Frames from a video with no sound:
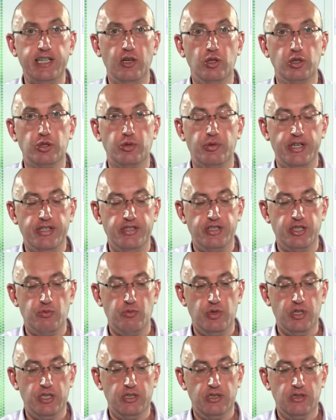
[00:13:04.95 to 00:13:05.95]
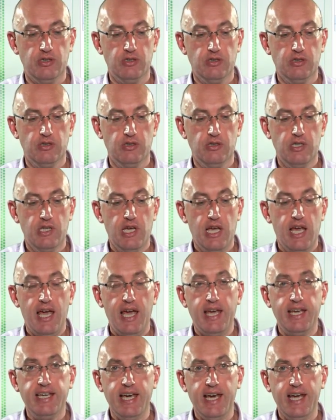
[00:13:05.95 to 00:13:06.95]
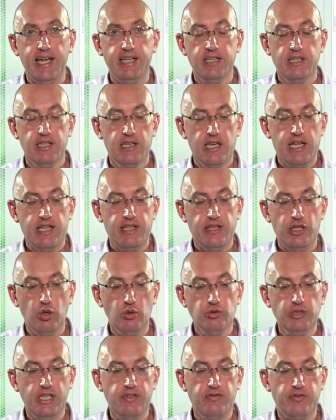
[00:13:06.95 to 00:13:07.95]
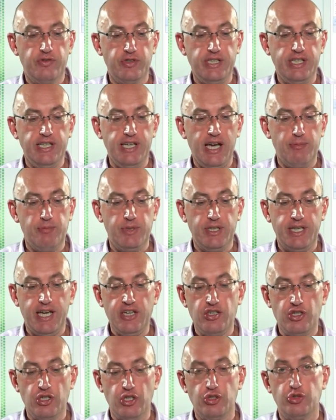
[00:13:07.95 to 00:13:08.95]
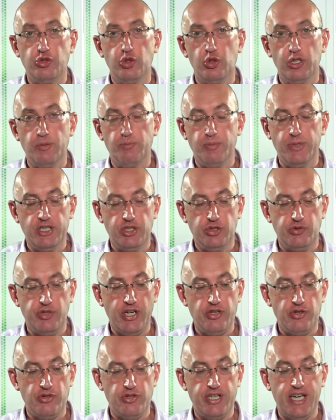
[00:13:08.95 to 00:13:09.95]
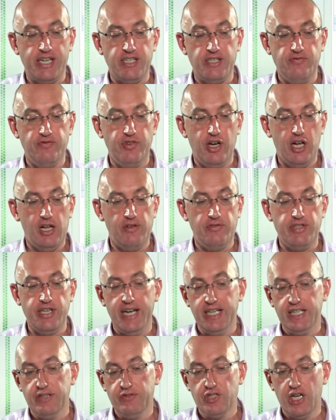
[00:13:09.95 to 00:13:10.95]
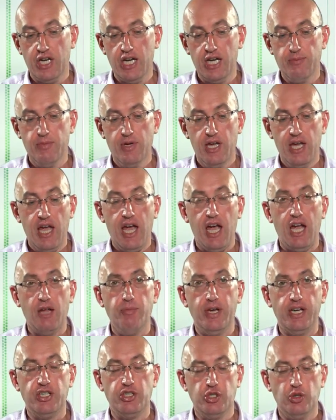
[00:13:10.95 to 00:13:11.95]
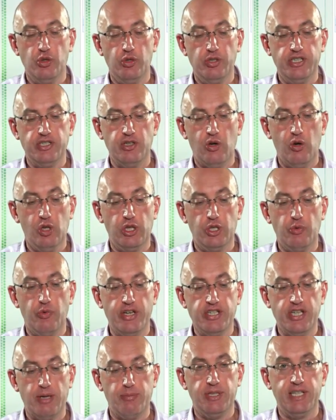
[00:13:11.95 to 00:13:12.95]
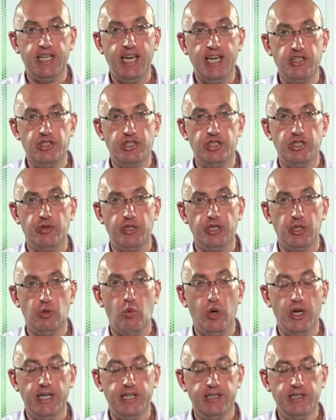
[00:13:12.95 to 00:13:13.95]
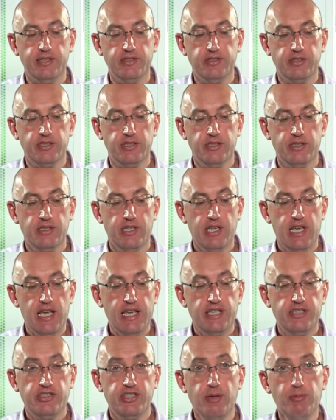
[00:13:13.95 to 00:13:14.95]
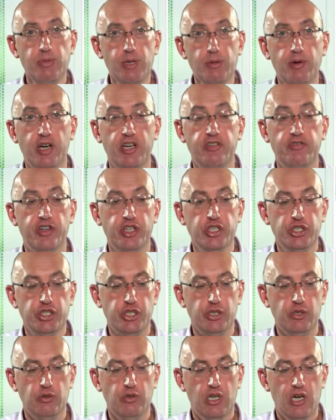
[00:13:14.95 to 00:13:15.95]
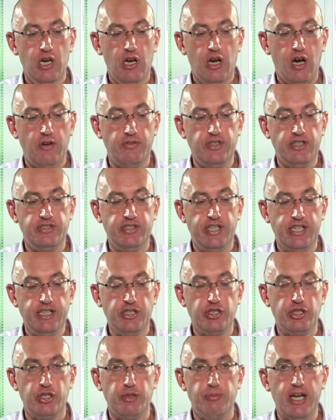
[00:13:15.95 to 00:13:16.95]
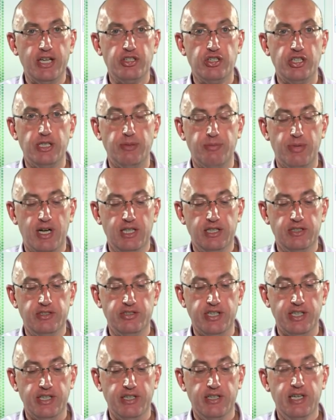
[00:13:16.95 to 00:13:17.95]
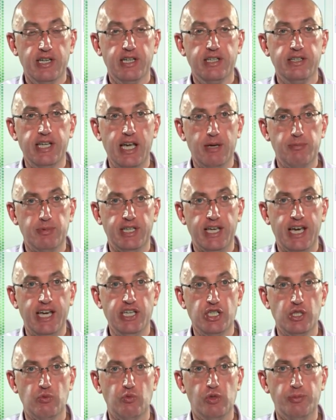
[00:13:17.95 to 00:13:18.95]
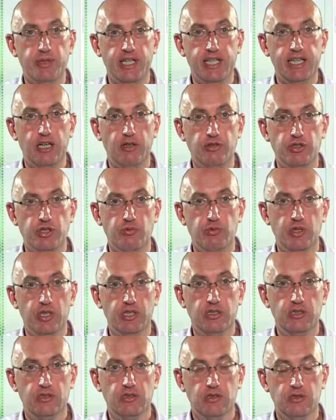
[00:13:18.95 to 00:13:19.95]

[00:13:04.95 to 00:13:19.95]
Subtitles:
authorized to run. Again, no need for the Application Control Administrator to get involved ahead of time and make sure that all the right applications are on the whitelist. Simply by virtue of the signature matching the policy, the application will be allowed to run.